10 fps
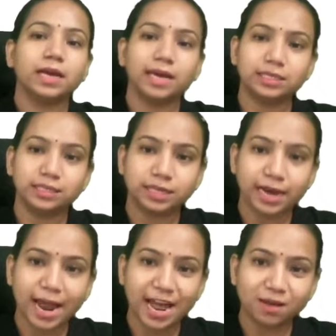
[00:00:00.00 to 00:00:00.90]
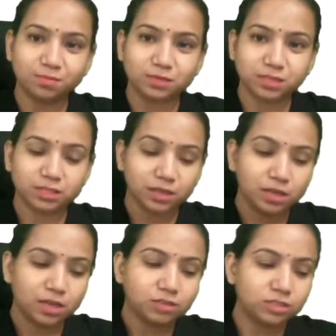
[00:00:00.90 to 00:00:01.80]
In grams.
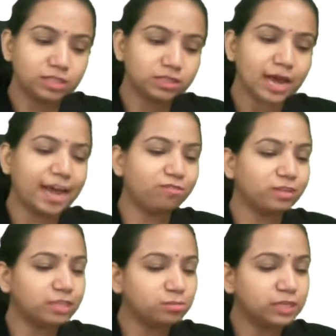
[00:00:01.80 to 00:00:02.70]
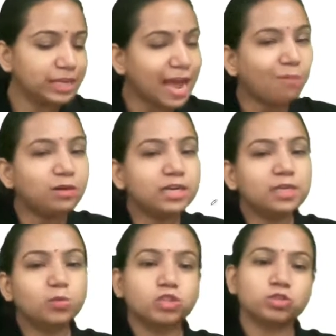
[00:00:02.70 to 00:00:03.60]
So this I have little bit
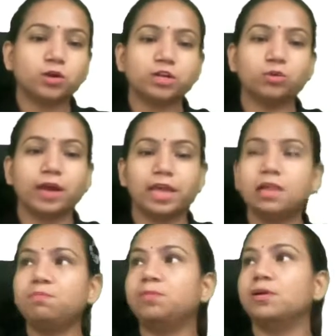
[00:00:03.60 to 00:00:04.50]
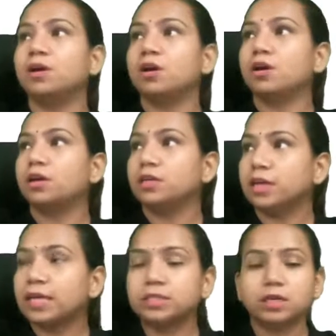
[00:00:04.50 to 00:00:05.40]
elaborated, which is going to help,
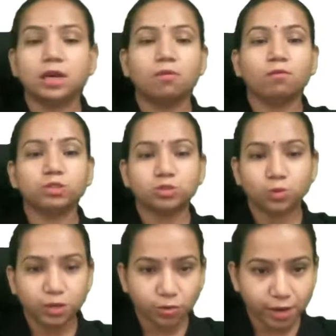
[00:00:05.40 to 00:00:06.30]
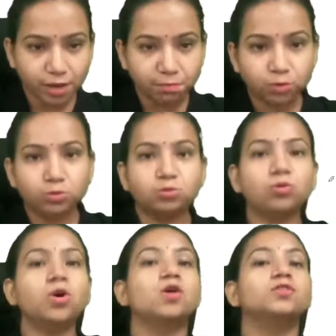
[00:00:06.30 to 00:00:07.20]
yes, which is going to help you
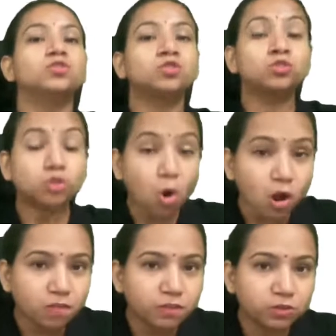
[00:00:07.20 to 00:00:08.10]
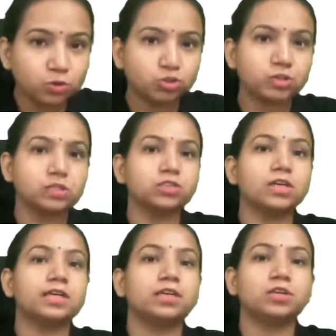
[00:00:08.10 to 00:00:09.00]
to solve the questions
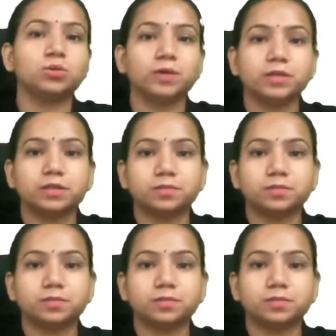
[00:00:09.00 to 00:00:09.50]
related to it.